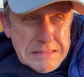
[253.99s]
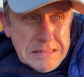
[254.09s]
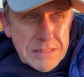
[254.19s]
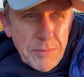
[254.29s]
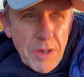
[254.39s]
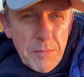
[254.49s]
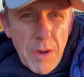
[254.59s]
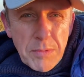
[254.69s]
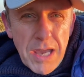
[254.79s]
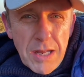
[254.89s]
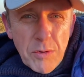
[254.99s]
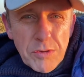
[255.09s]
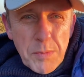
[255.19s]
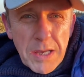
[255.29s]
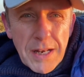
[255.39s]
something I'm keen on
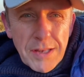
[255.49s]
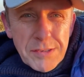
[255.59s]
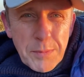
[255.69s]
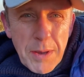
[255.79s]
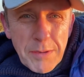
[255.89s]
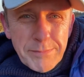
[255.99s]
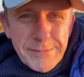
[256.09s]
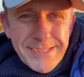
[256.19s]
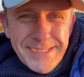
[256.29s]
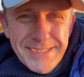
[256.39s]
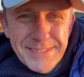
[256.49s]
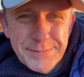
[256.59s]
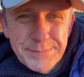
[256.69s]
speculating about.